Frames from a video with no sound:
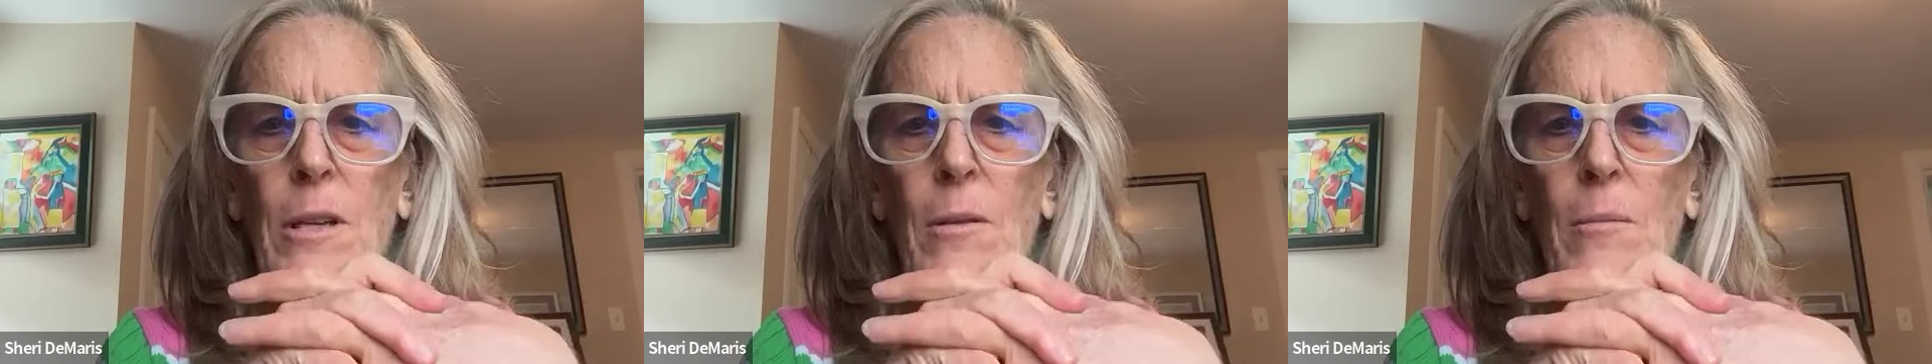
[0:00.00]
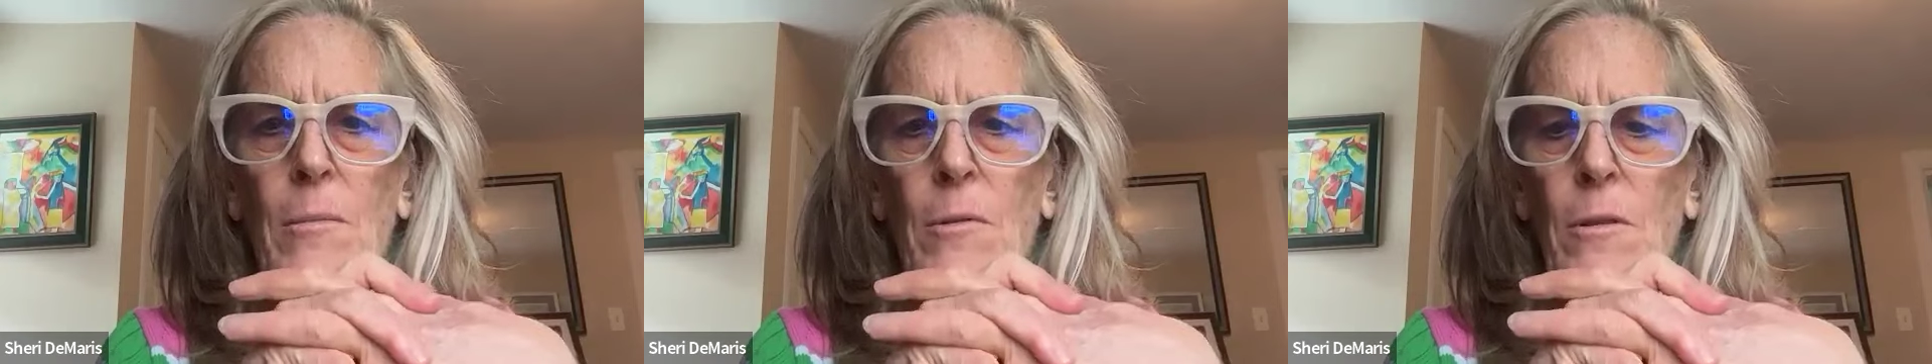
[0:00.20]

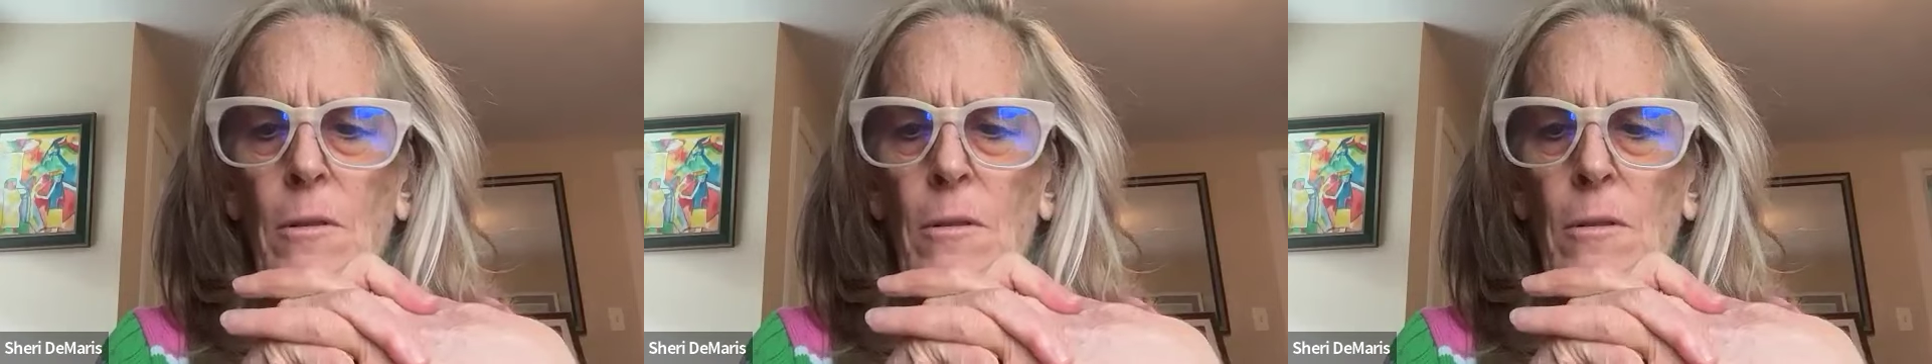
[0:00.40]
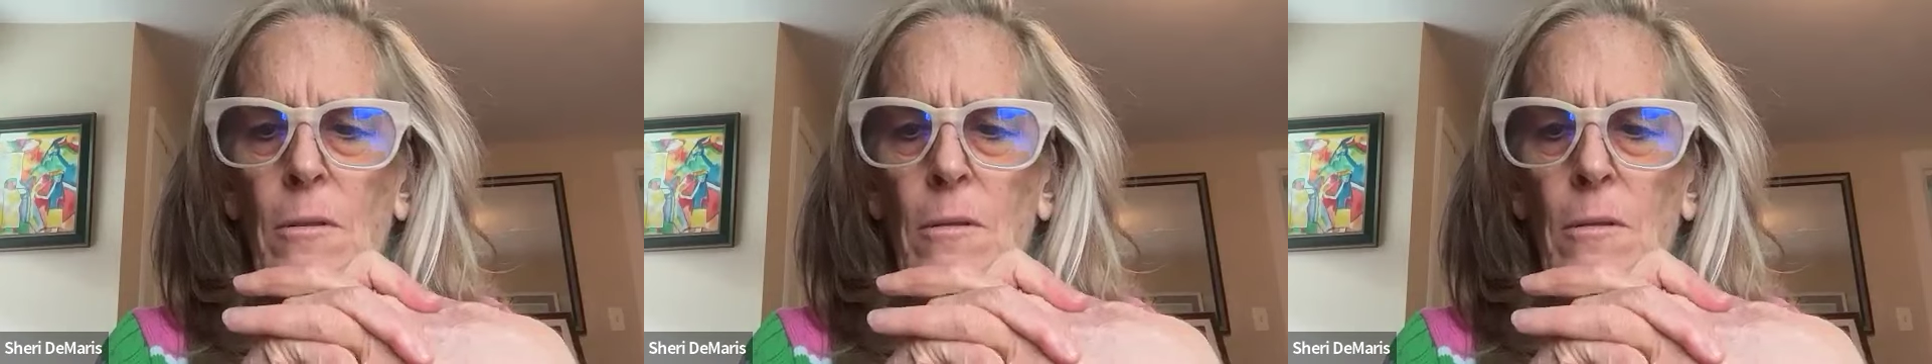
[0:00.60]

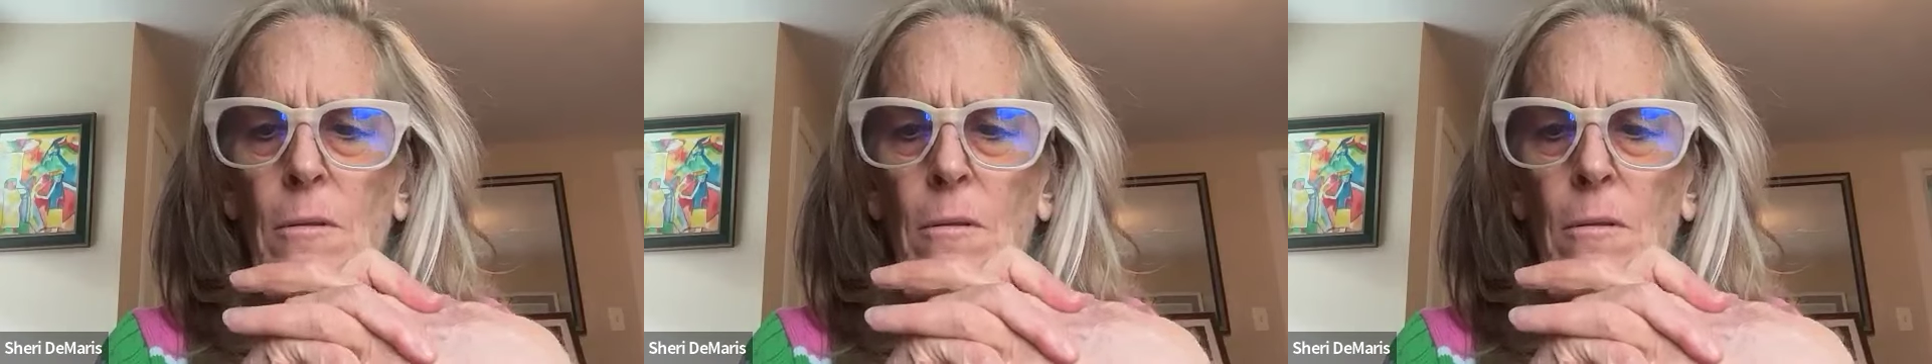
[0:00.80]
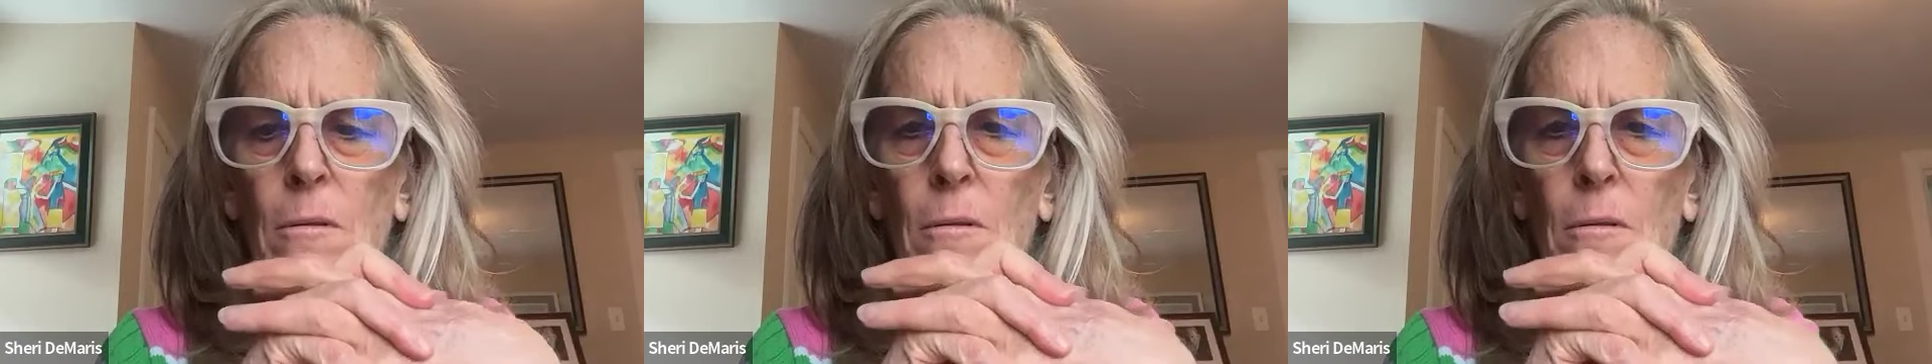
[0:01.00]
anymore
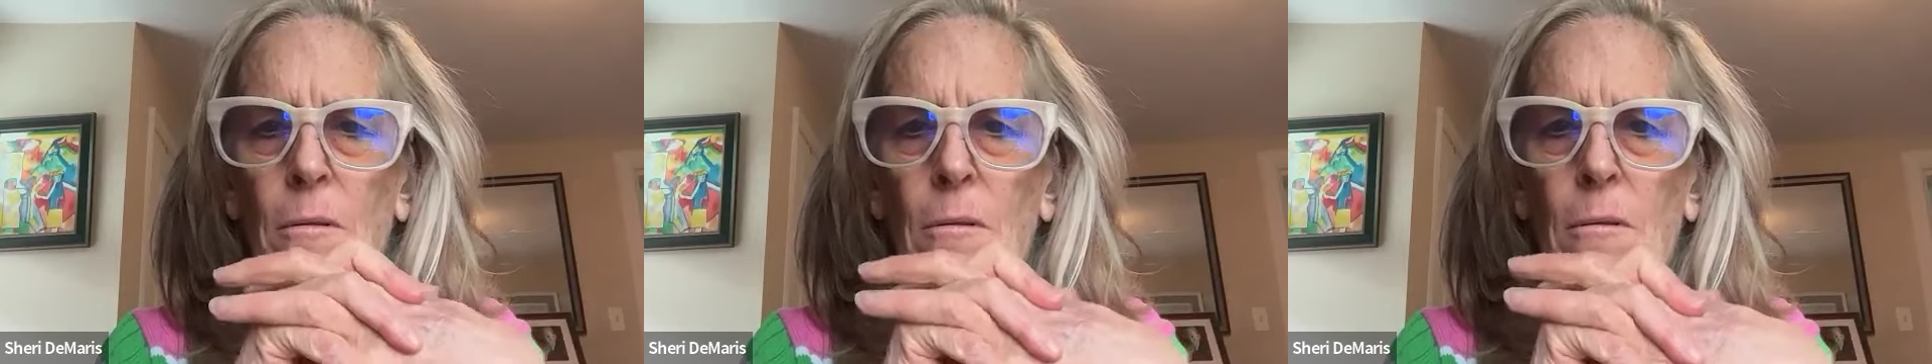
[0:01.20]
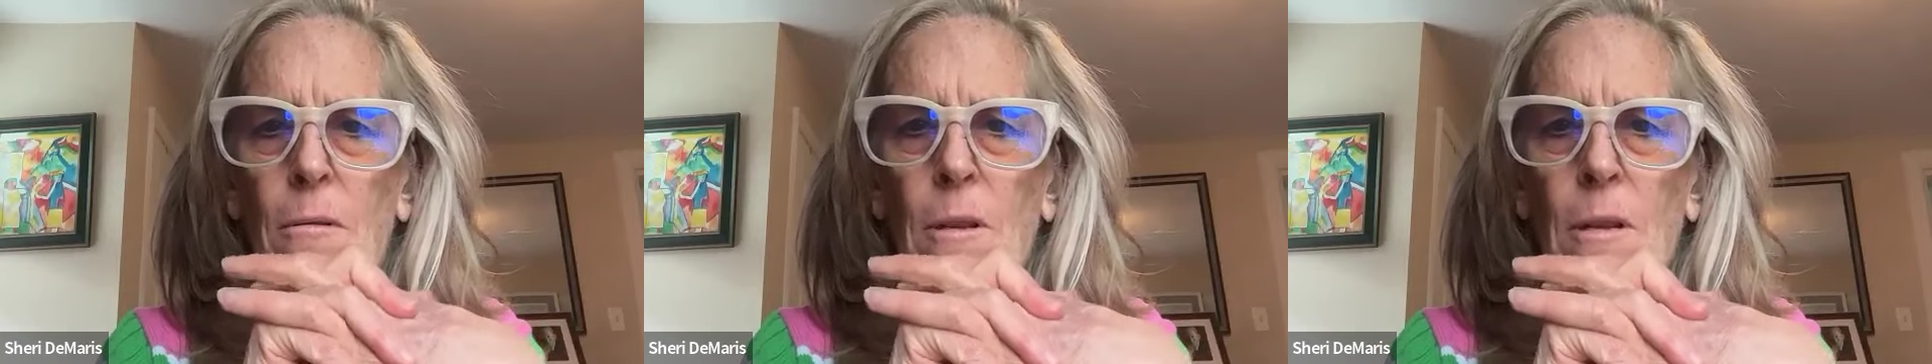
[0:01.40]

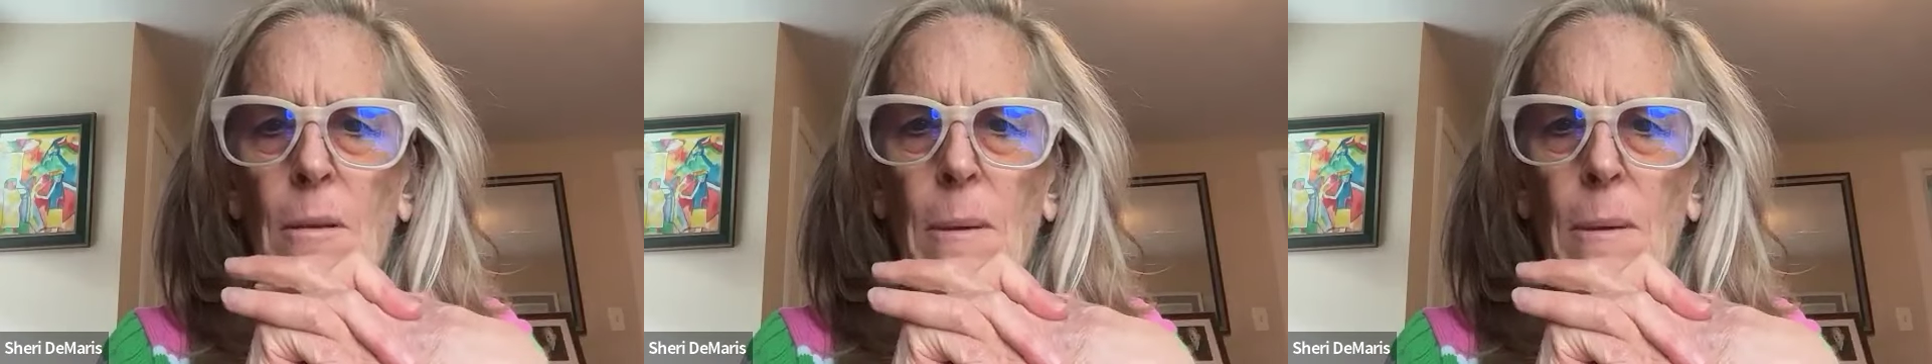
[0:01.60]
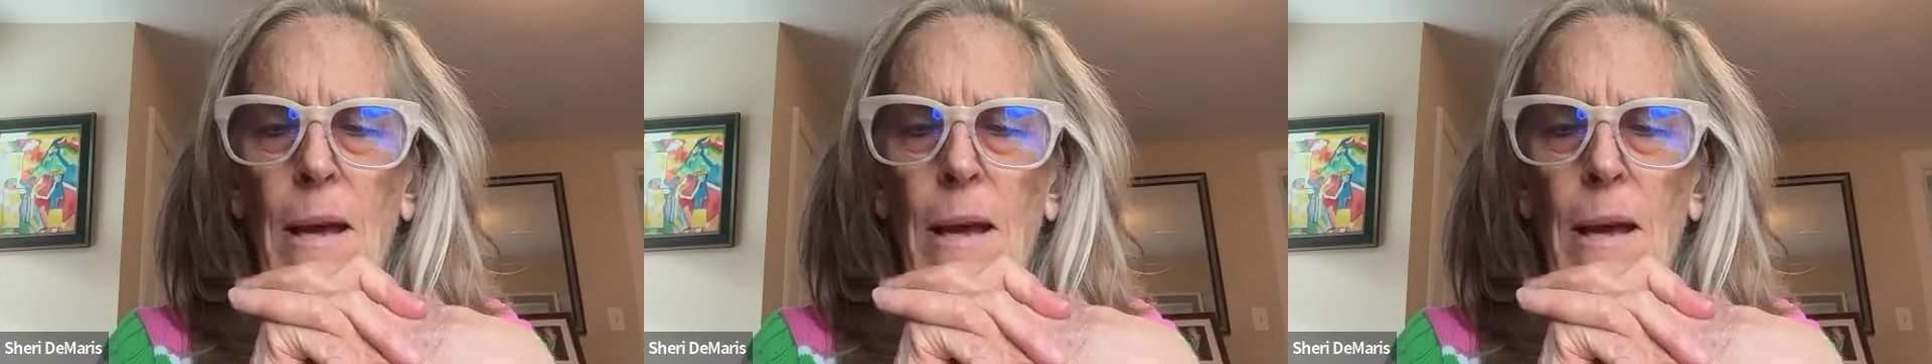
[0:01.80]
in